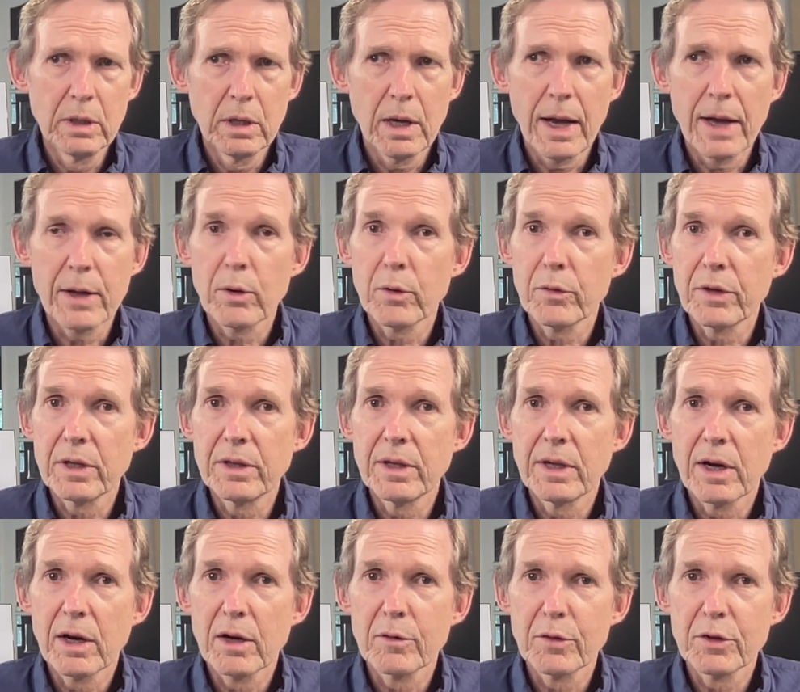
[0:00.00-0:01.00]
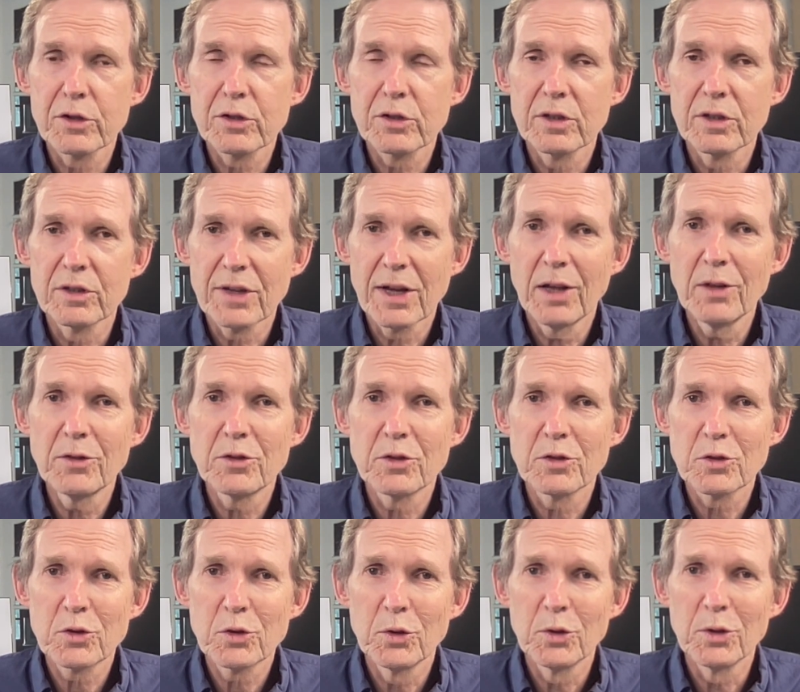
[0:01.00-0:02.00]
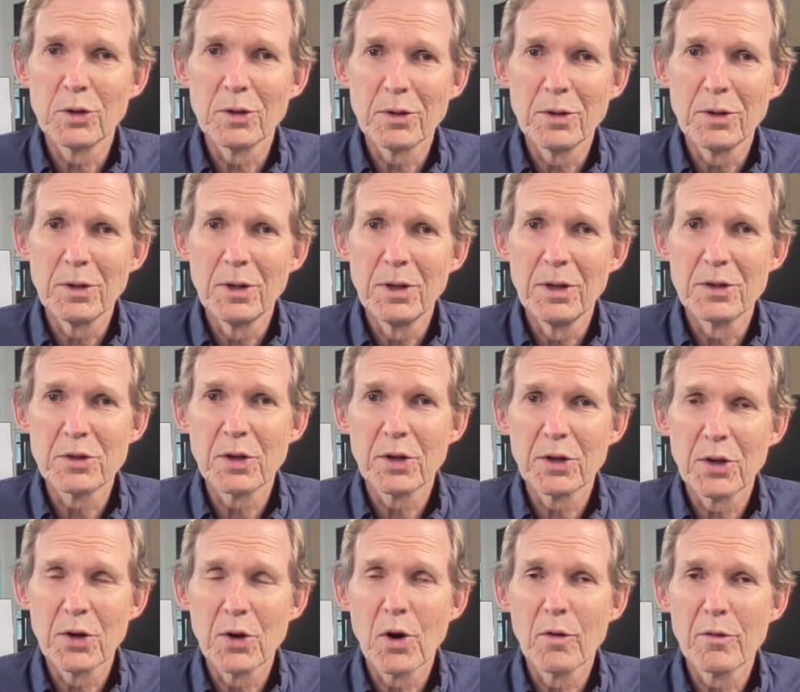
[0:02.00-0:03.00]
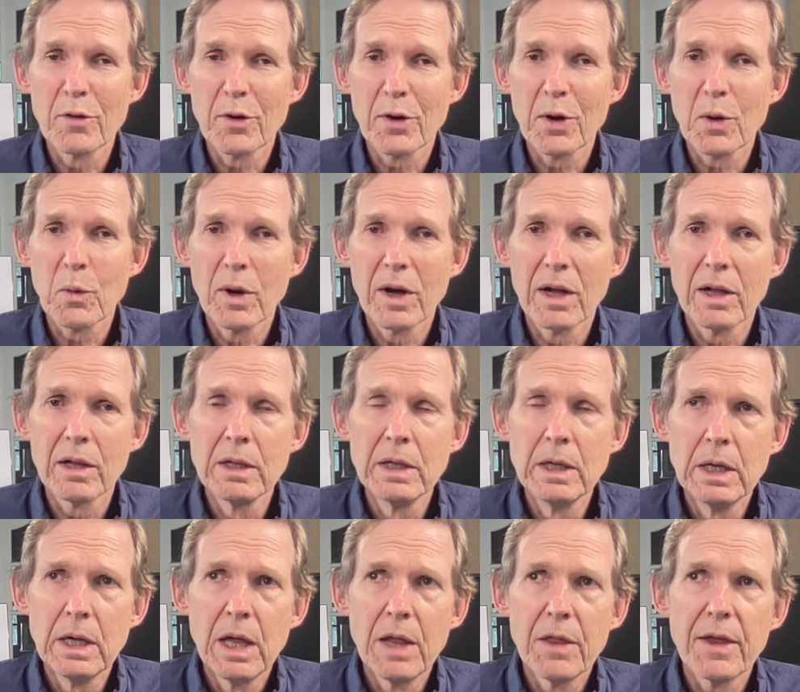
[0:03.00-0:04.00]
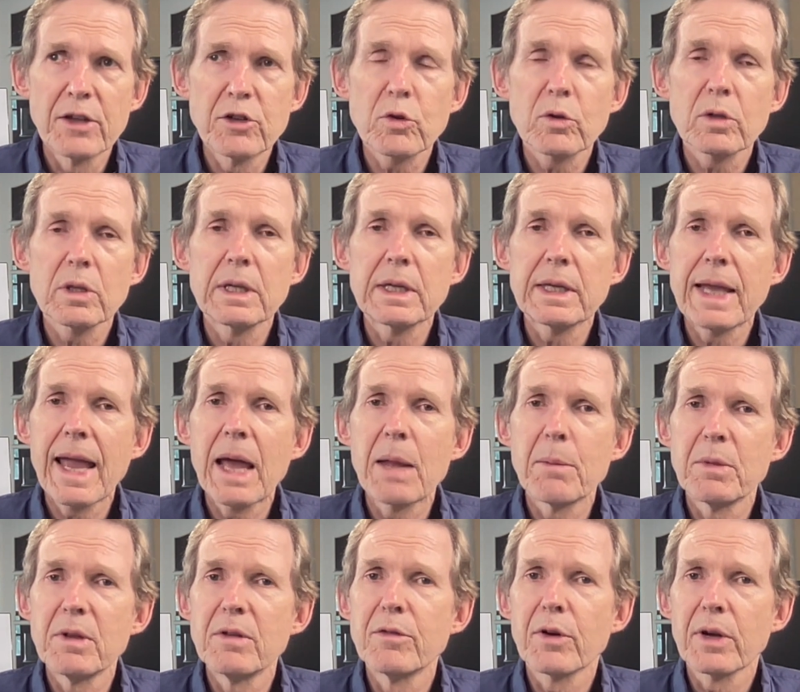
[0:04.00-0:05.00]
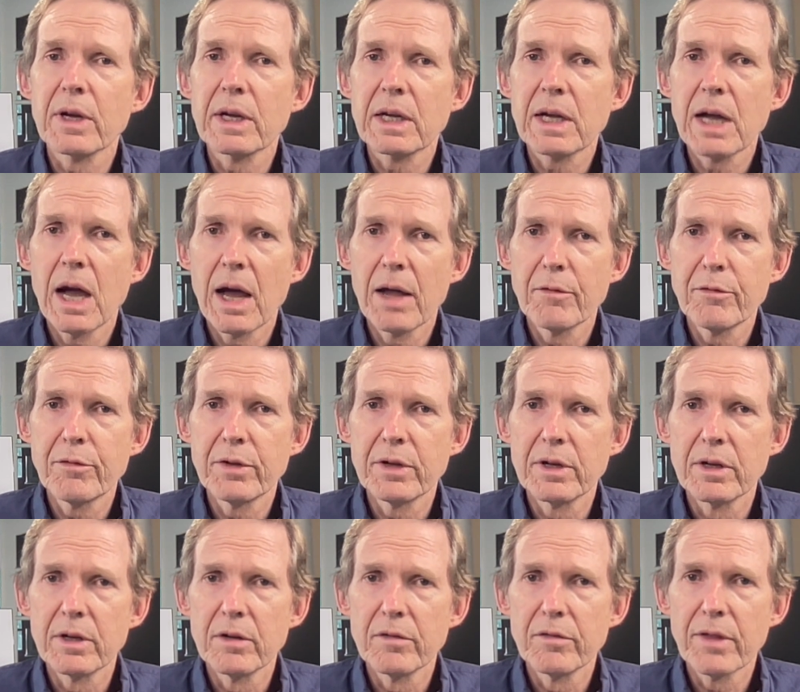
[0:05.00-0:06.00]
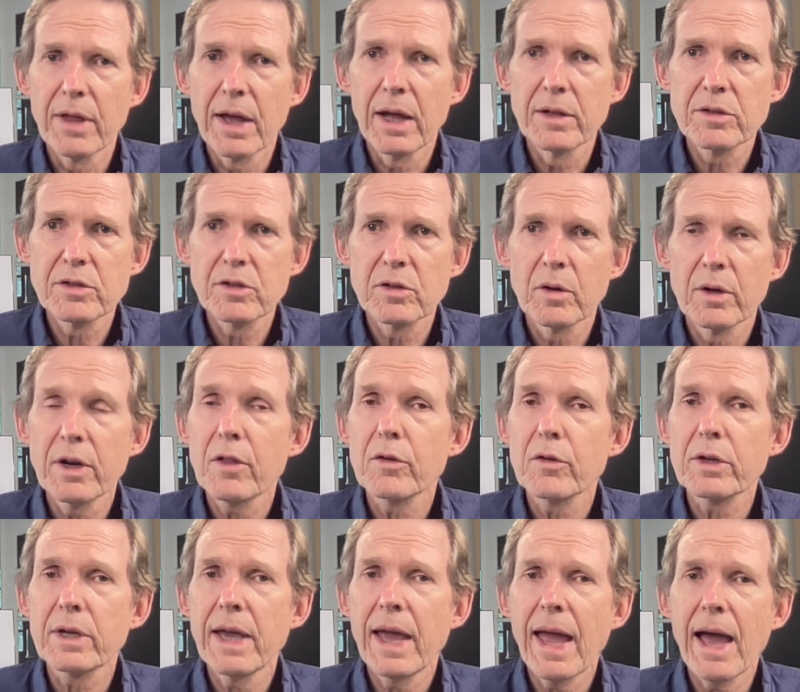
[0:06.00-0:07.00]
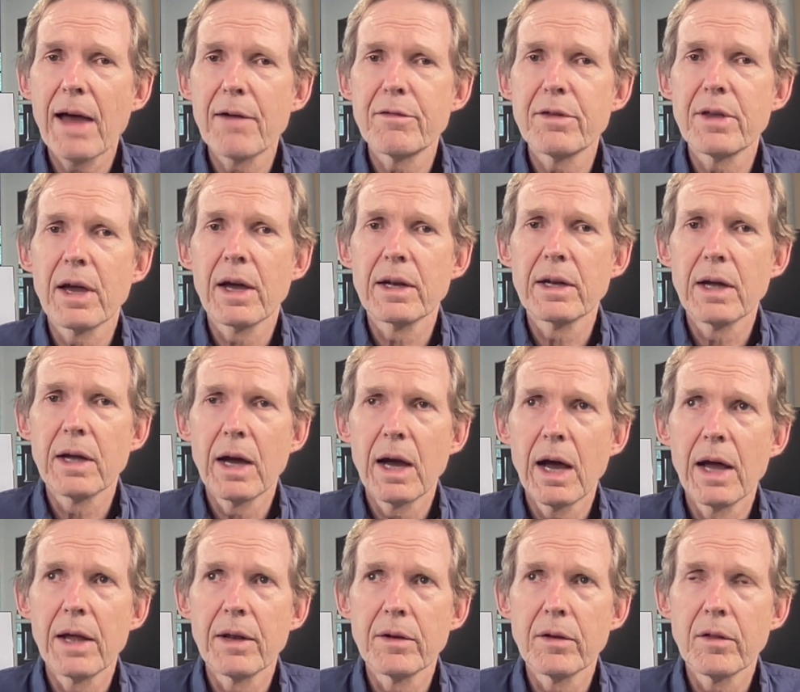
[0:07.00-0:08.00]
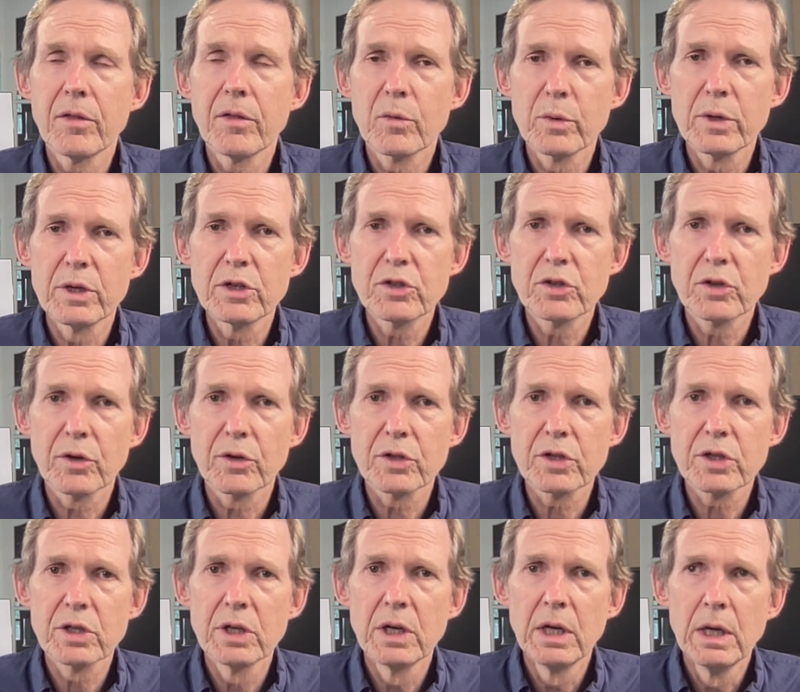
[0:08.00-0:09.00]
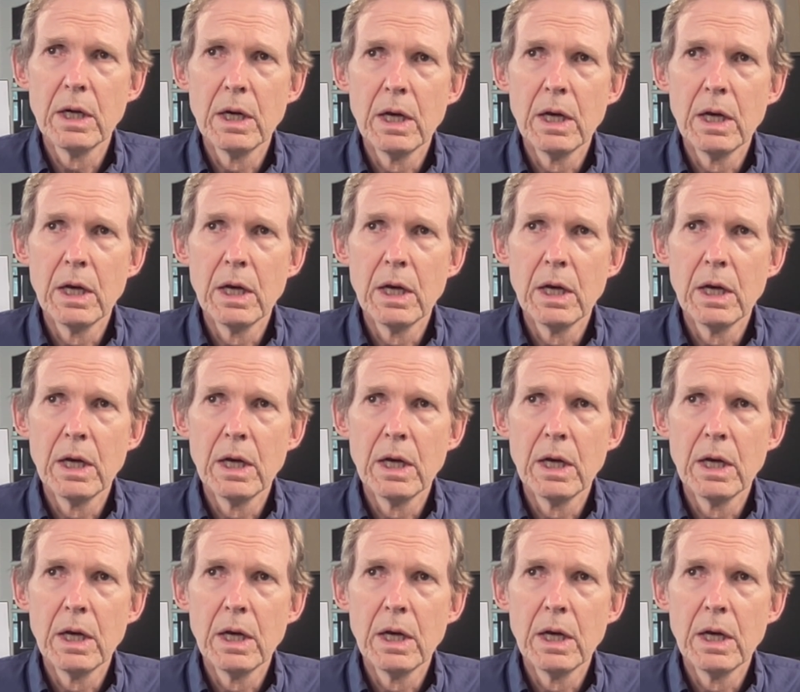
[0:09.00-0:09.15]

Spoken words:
I don't think the artificial intelligence tool is going to know very well. They certainly can't be very confident of that. So another caveat on the research.